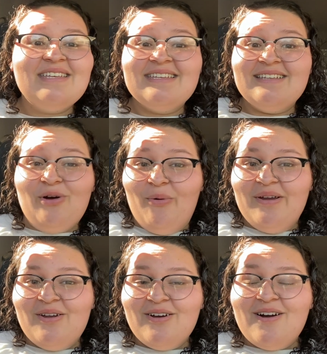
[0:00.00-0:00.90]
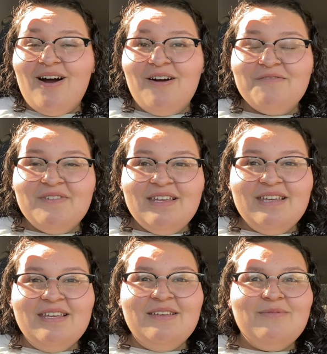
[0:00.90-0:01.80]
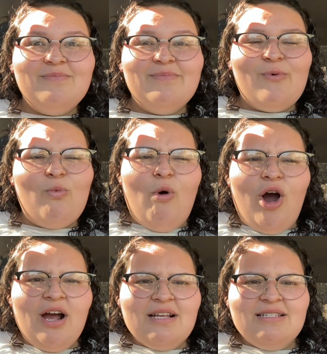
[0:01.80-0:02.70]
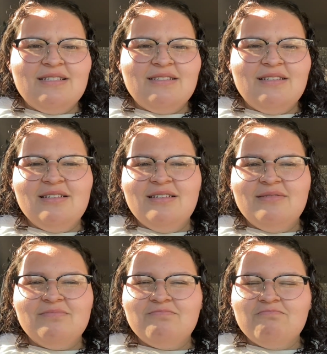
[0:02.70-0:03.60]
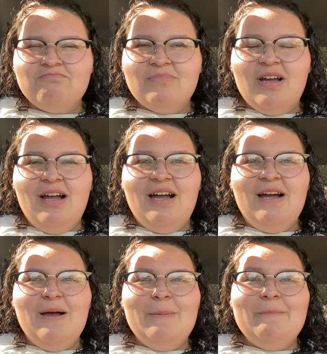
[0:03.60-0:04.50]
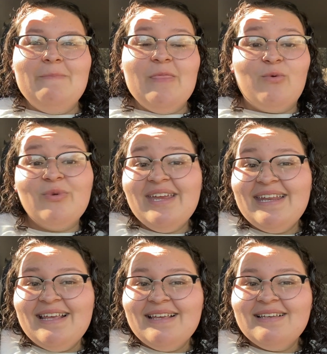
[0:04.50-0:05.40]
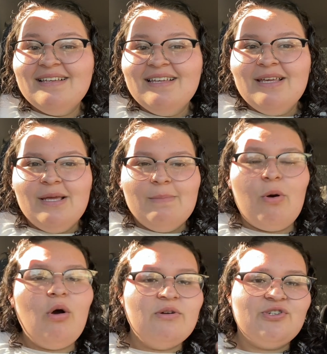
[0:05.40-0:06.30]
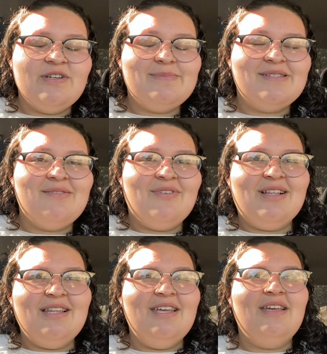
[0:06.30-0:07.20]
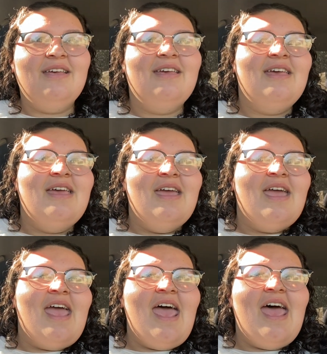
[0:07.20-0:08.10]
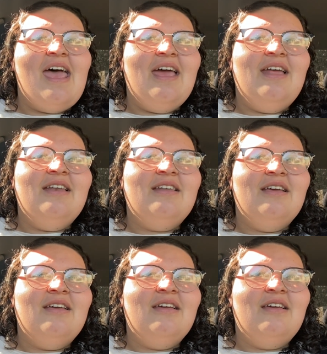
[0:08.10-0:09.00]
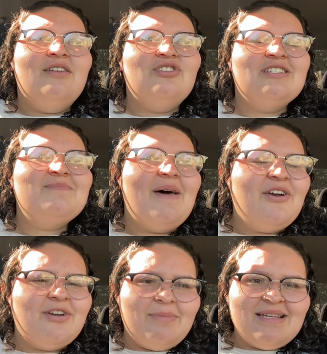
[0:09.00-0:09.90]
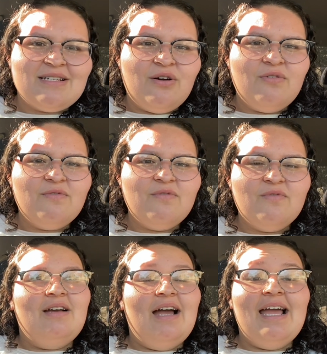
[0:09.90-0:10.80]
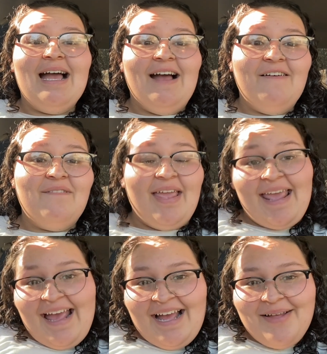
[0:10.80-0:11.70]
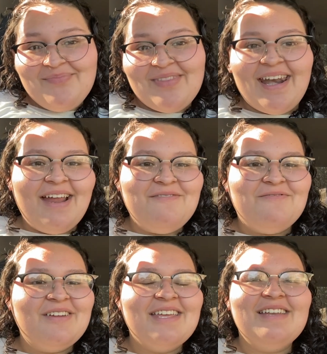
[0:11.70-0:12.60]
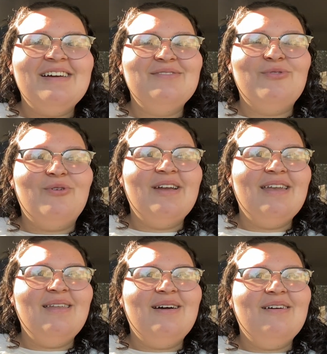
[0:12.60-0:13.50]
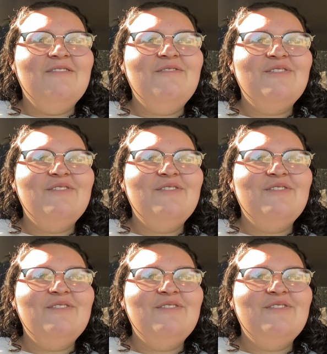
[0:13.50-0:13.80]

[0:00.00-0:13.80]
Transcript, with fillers: going on coffee walks um, reading poetry specifically and just bettering myself i have a cat that i freaking adore and love